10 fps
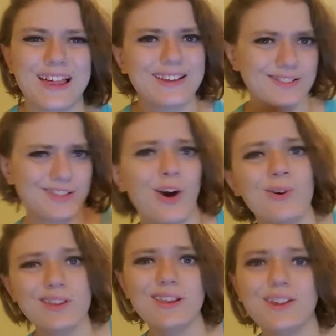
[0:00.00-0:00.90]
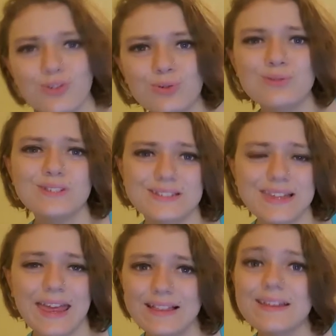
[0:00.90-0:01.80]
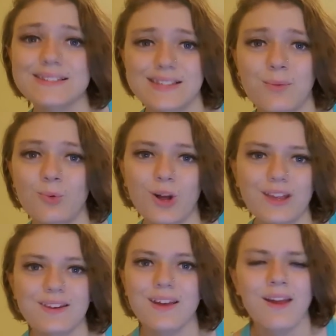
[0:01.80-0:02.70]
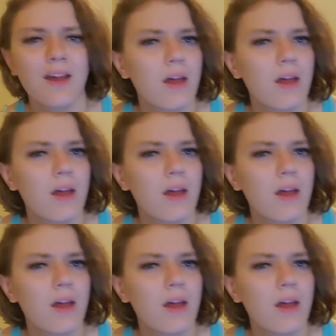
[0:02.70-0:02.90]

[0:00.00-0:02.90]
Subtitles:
we're like, totally cool with killing someone.